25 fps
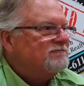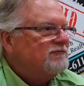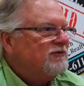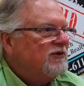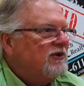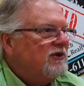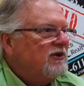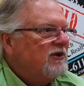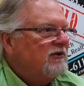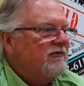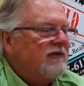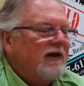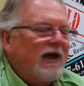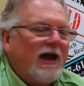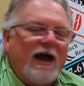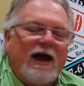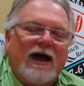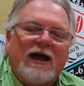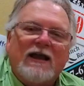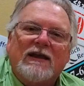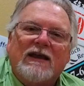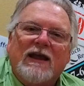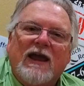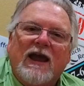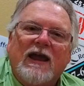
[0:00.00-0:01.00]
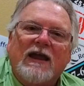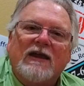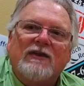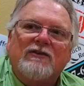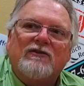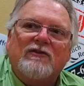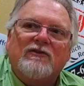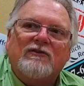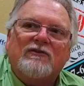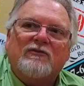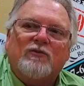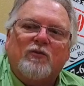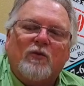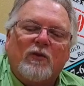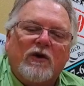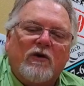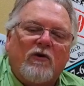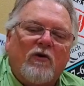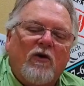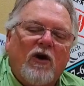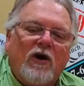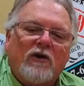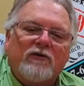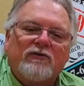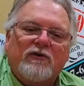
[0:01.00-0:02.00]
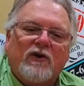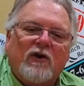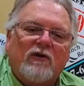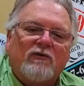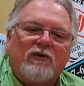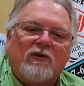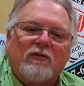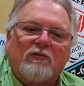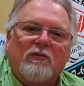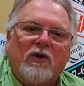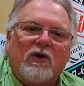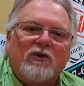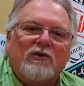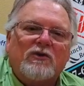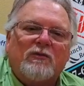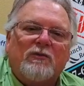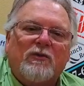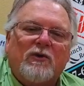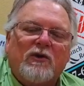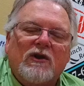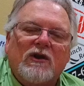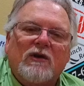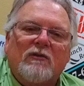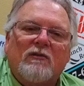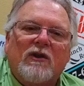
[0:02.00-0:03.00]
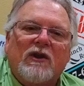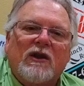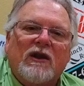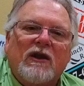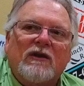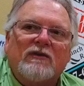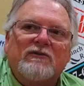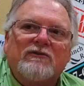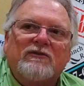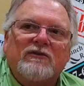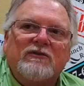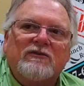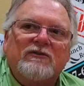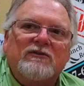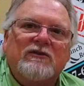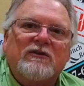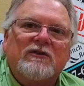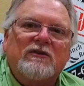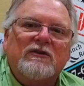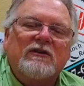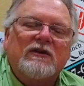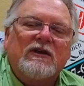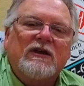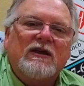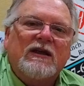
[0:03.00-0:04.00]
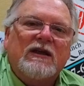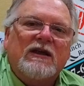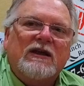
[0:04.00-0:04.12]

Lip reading: You got agents. We cross over multiple MLSs, and